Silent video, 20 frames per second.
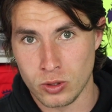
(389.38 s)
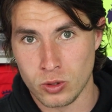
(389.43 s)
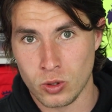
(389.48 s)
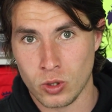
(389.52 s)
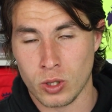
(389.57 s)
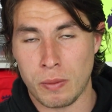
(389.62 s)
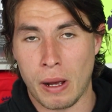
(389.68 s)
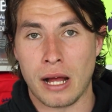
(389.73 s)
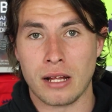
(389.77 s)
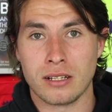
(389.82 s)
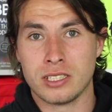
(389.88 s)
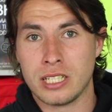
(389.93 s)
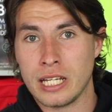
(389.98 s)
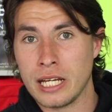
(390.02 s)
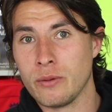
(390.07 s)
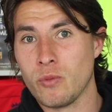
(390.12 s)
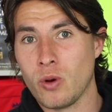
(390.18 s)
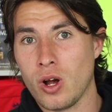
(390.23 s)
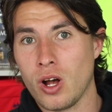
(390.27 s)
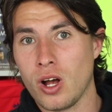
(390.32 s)
to talk about
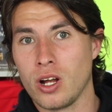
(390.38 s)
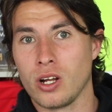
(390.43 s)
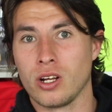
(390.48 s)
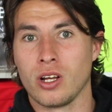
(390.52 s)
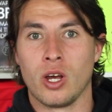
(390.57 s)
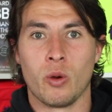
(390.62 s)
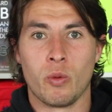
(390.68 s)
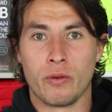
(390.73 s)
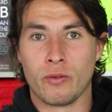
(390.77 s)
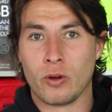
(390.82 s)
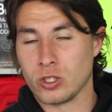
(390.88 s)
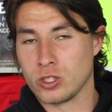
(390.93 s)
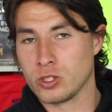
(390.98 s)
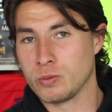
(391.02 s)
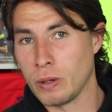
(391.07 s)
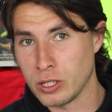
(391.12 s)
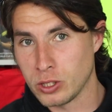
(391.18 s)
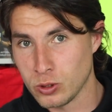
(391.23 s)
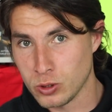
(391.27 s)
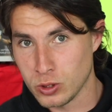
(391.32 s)
teamwork. We've got a
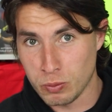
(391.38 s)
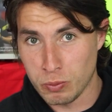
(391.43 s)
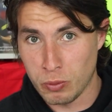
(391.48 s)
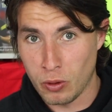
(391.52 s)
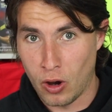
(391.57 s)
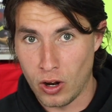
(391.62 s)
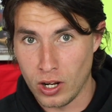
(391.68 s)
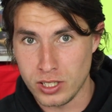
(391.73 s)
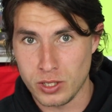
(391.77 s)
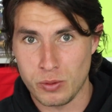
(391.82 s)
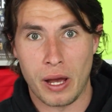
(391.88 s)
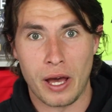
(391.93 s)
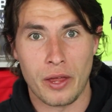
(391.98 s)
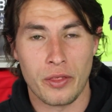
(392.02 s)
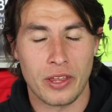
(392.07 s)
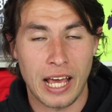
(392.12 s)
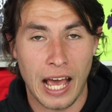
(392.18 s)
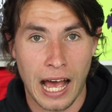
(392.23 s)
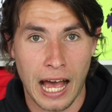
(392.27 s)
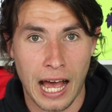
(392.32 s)
special surprise about
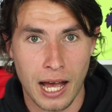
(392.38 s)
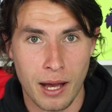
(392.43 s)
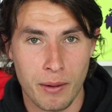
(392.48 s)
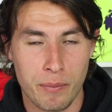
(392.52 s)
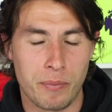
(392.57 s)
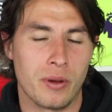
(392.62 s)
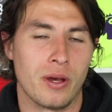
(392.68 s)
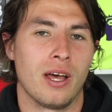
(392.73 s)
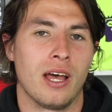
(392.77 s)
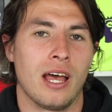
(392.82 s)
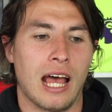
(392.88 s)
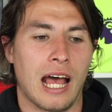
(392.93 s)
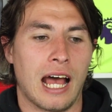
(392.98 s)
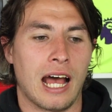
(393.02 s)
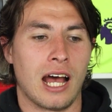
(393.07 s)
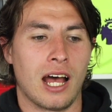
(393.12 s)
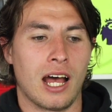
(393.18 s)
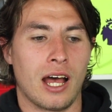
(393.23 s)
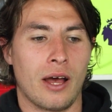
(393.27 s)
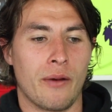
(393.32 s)
the app,
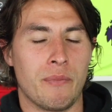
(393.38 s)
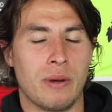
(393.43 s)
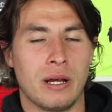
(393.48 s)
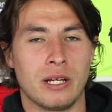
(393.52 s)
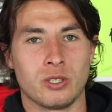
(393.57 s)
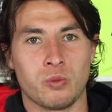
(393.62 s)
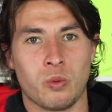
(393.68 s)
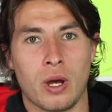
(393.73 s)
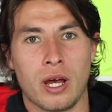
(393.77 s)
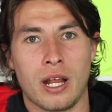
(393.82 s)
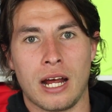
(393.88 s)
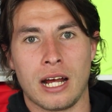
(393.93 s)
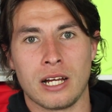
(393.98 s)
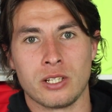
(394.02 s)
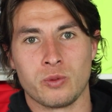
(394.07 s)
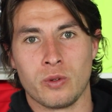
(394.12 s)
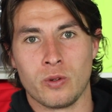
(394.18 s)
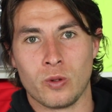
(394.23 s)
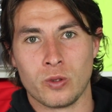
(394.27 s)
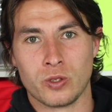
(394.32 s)
as well
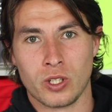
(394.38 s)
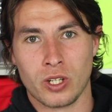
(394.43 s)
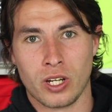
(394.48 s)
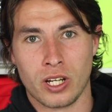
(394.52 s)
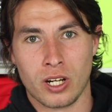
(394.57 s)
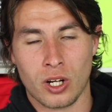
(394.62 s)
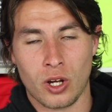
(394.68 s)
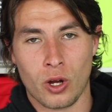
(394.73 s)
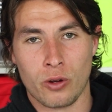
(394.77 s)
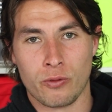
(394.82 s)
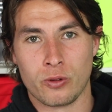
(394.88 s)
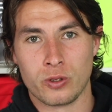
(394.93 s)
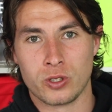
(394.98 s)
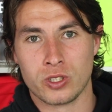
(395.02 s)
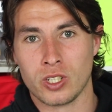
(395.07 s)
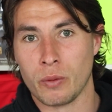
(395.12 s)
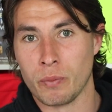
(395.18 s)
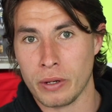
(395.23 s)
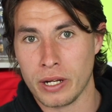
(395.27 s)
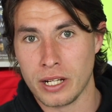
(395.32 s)
as we're also going to go through
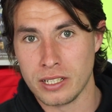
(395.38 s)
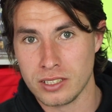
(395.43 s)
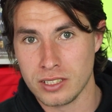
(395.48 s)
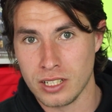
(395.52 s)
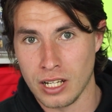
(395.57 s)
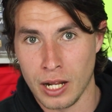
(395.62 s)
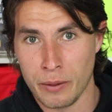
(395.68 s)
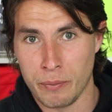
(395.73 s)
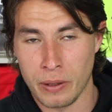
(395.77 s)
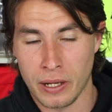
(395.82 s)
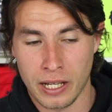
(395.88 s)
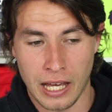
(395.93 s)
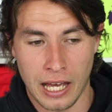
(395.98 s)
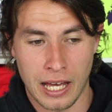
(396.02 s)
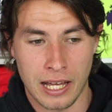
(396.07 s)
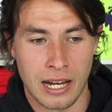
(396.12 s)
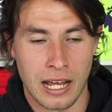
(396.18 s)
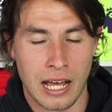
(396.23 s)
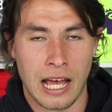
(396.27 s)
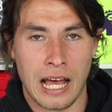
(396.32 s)
somebody's clip
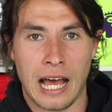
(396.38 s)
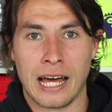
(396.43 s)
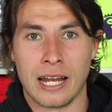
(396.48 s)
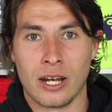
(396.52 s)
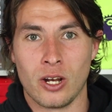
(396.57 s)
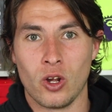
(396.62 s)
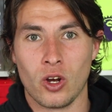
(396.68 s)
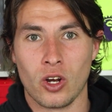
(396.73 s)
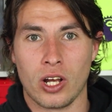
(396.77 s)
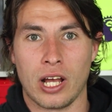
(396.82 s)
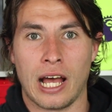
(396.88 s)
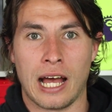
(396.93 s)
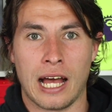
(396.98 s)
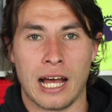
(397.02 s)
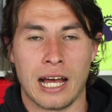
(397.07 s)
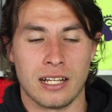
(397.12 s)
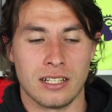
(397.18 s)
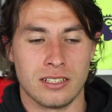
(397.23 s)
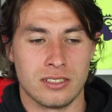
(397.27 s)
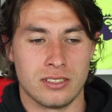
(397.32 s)
again and look
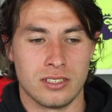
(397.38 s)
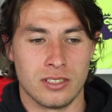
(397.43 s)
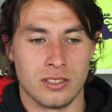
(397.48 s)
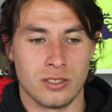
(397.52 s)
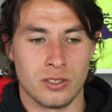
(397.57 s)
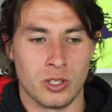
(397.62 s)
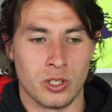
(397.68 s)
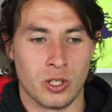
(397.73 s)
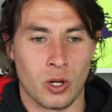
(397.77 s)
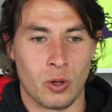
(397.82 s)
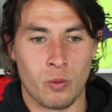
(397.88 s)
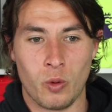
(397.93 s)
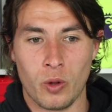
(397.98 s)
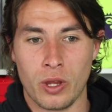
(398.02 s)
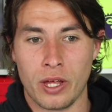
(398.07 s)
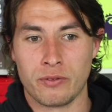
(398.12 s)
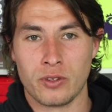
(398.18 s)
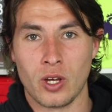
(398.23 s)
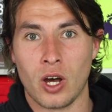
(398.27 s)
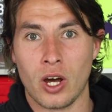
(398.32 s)
at what
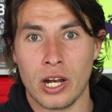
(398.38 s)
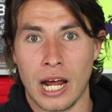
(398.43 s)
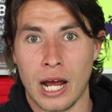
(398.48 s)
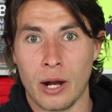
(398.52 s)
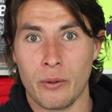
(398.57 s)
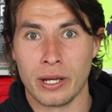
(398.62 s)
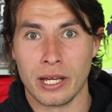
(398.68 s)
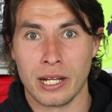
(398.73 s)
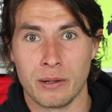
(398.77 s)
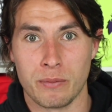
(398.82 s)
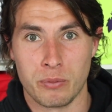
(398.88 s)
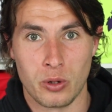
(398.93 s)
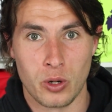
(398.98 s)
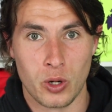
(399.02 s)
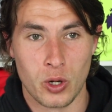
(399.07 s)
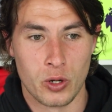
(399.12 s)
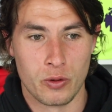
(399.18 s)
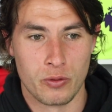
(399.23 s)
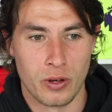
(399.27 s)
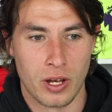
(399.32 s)
they've done, how we can
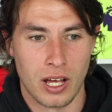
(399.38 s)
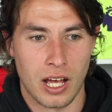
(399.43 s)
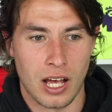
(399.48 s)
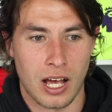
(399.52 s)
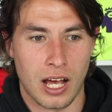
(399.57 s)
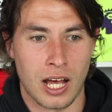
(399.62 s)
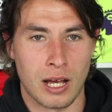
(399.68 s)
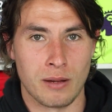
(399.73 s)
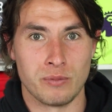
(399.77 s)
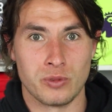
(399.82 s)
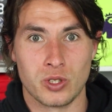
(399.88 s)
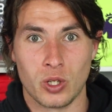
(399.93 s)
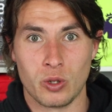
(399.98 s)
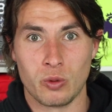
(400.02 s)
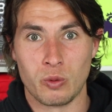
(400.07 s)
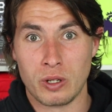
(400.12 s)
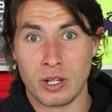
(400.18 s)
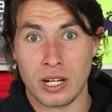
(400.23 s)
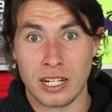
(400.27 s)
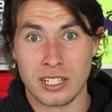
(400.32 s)
improve. So
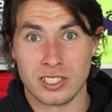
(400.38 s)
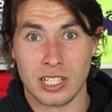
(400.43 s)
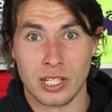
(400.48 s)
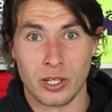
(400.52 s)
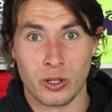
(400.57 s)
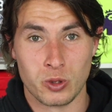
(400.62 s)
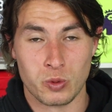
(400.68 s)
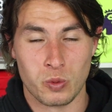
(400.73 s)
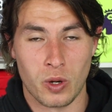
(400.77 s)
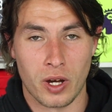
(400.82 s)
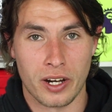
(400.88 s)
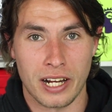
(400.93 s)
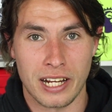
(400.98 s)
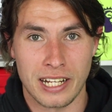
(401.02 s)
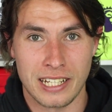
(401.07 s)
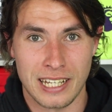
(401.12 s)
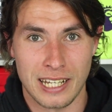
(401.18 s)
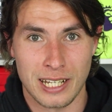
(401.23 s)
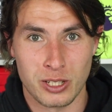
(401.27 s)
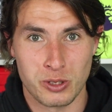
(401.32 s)
we're going to see who's won a
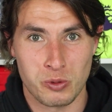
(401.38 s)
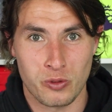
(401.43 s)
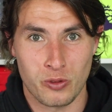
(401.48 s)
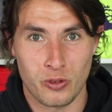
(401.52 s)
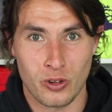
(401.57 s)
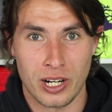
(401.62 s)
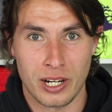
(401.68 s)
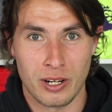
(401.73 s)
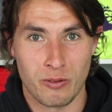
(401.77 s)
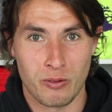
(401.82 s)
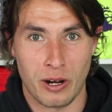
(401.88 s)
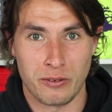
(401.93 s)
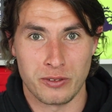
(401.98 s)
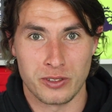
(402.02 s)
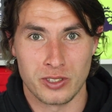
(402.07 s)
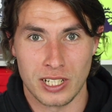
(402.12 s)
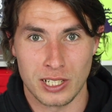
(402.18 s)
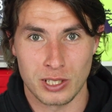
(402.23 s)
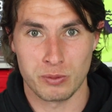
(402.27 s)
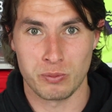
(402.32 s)
year's free
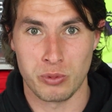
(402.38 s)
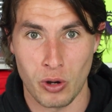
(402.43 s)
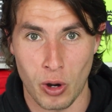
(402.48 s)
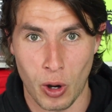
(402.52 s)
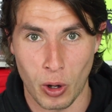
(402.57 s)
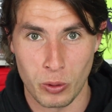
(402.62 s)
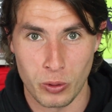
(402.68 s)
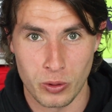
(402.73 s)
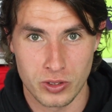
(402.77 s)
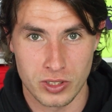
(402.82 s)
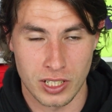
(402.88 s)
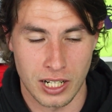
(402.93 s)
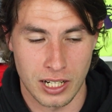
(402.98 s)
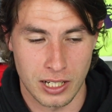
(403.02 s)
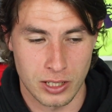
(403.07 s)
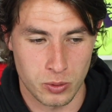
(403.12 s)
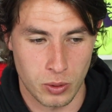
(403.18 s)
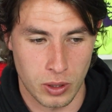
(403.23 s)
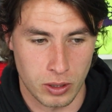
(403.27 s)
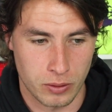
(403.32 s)
REFSIX Pro today
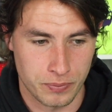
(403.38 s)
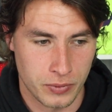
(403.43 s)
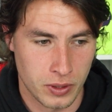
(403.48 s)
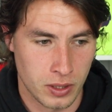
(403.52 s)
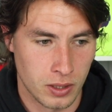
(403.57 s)
as well.